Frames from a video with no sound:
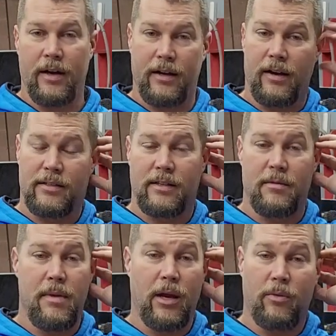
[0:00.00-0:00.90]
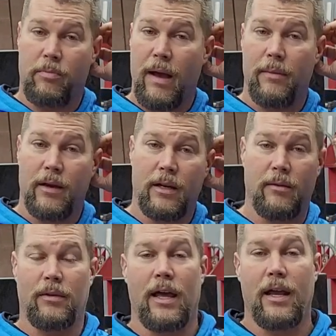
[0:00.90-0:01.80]
And honestly, the metal would probably end
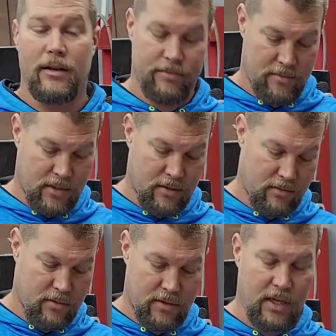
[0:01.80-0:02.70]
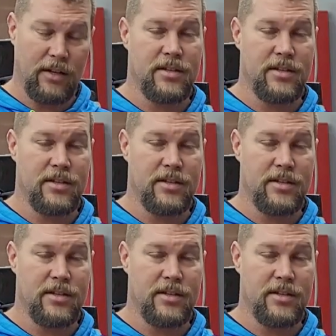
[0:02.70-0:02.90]
up cutting